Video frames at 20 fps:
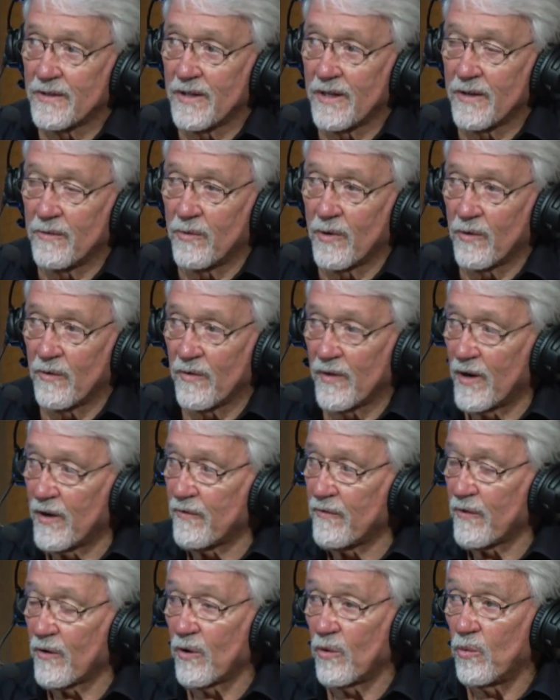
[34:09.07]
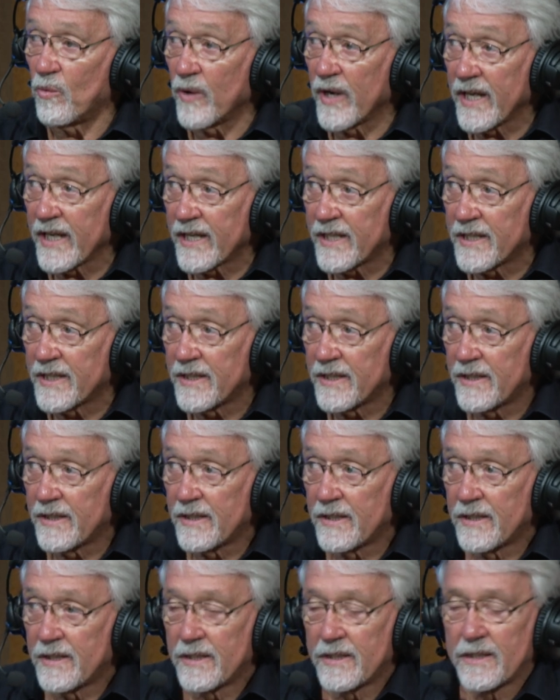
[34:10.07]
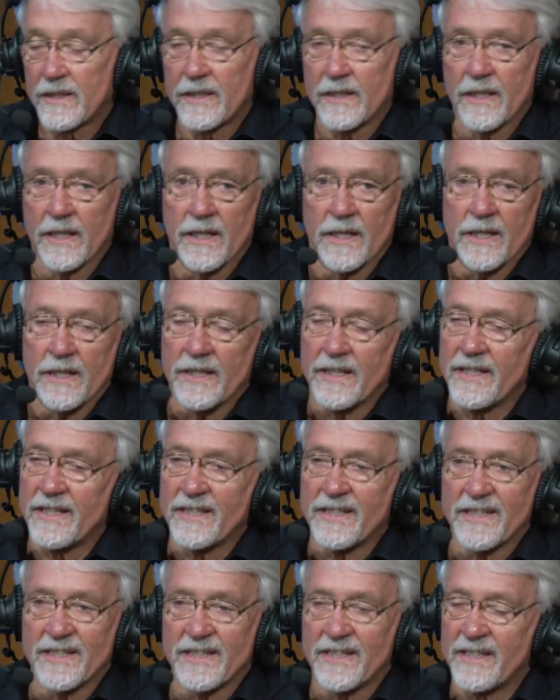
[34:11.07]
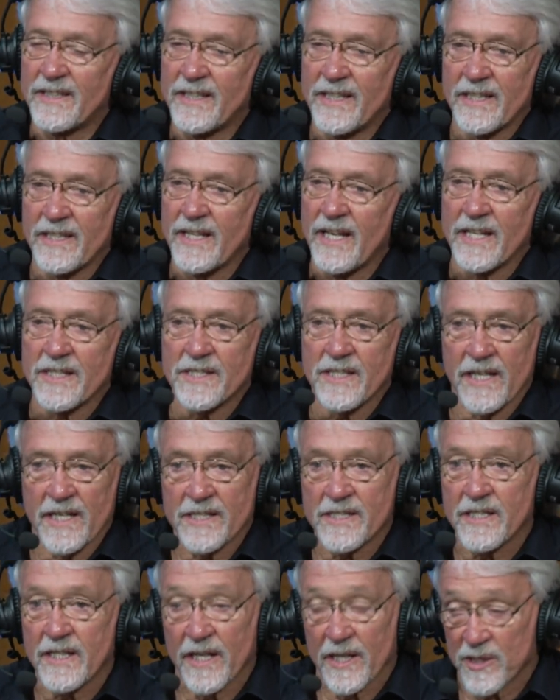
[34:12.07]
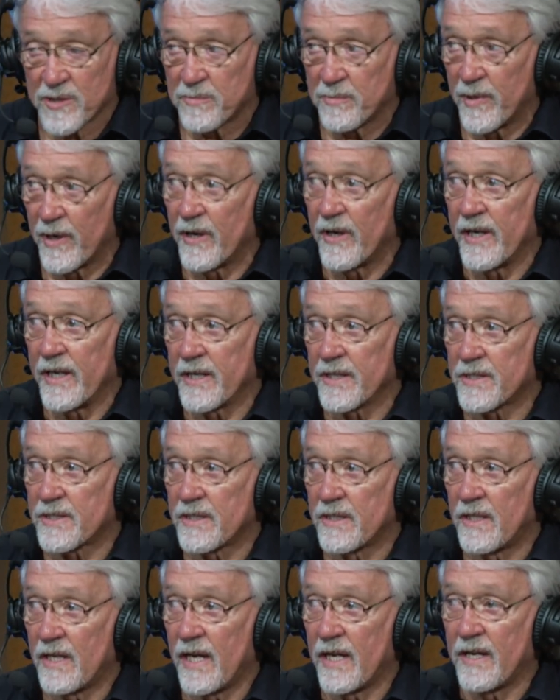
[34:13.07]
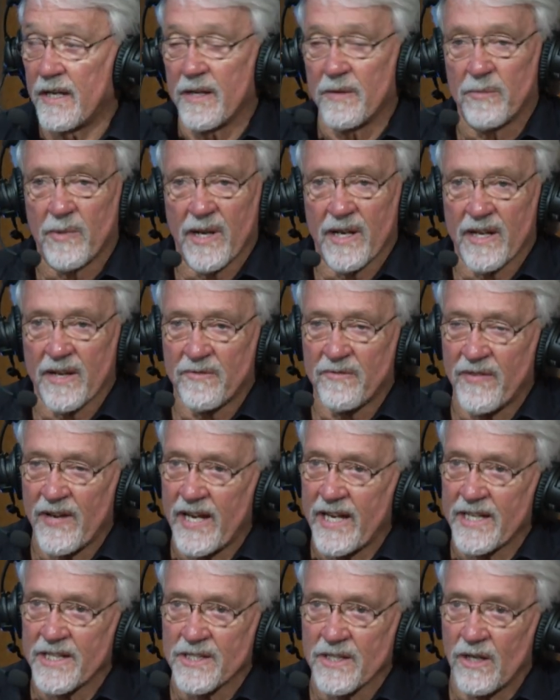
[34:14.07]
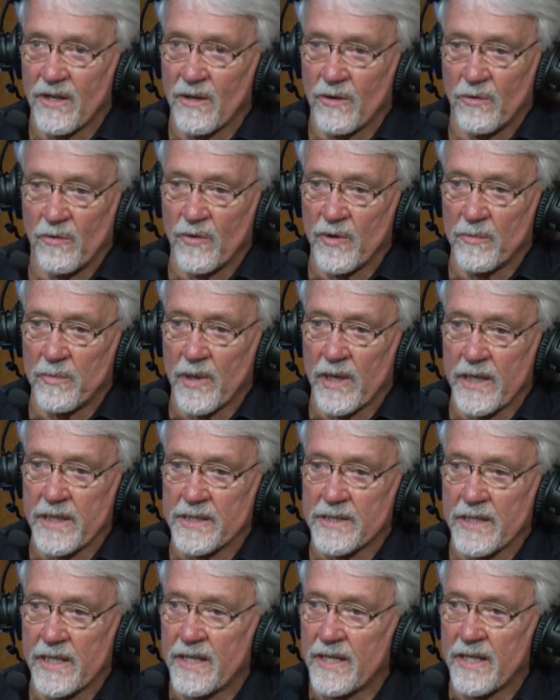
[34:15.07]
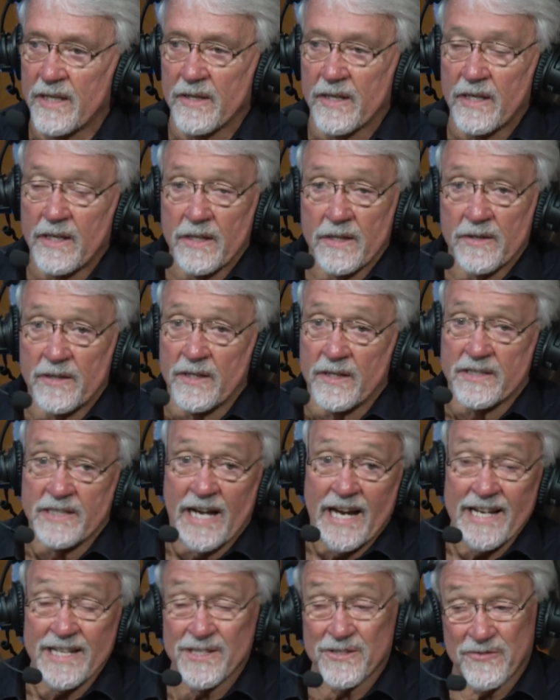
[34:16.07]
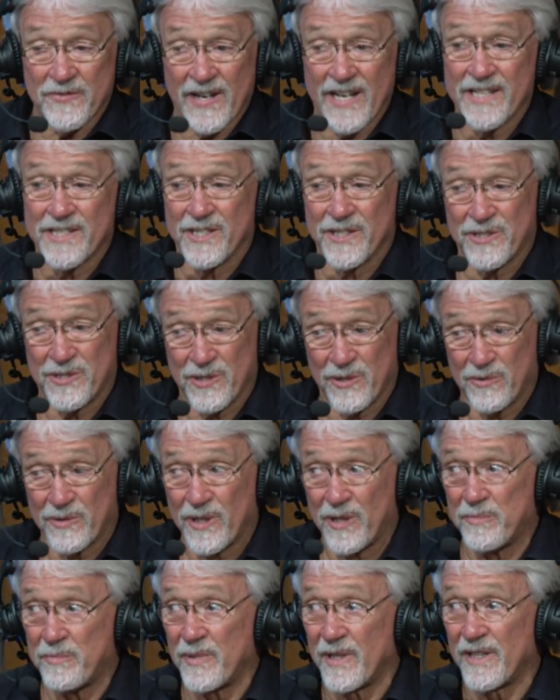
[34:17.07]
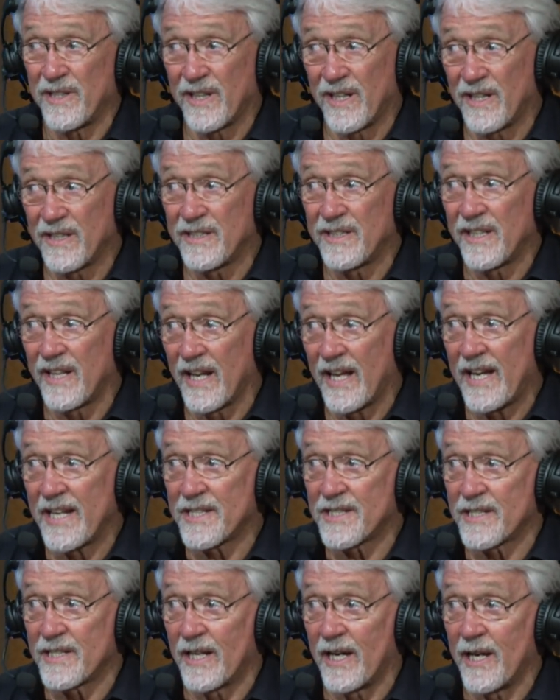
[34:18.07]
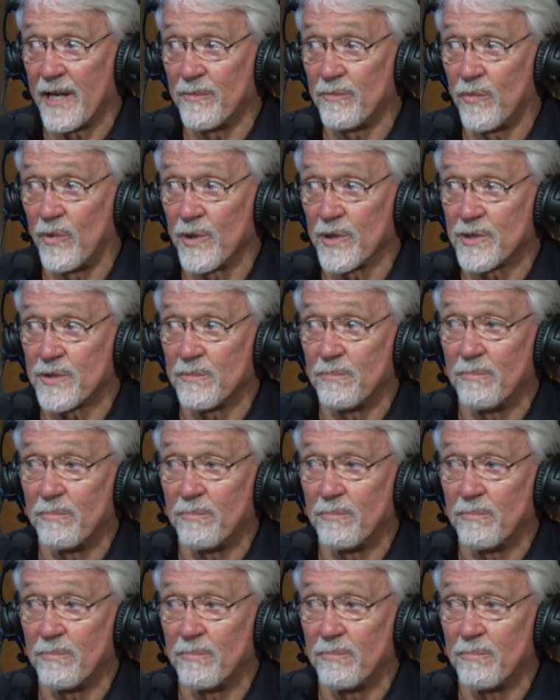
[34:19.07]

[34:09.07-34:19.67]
We were there for a week uh, it, it's it's an experience, and, and, we had fans all over the place, and and the Titans fans that showed up in London last time was wow.